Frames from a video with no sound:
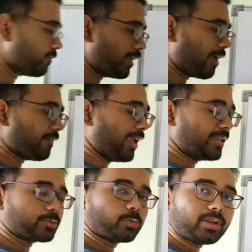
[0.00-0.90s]
we have
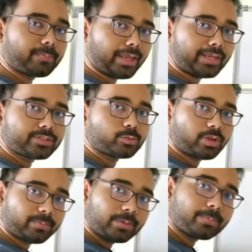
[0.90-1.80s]
A square minus
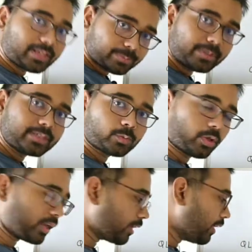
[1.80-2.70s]
2AB plus B
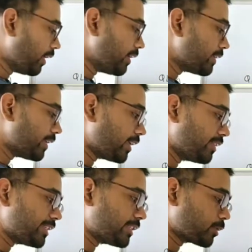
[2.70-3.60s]
square. Here
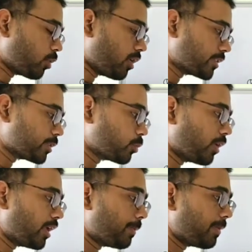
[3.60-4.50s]
this cos
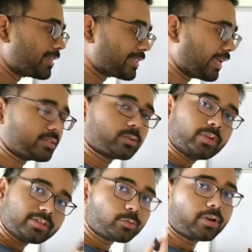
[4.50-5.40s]
square plus sin
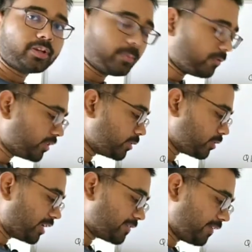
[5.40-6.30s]
square is going to be 1. So
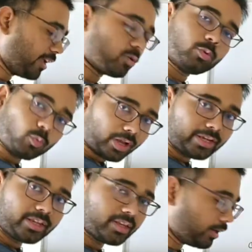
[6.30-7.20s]
that's why I wrote
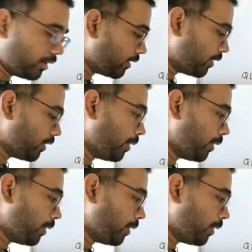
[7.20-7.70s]
1 here.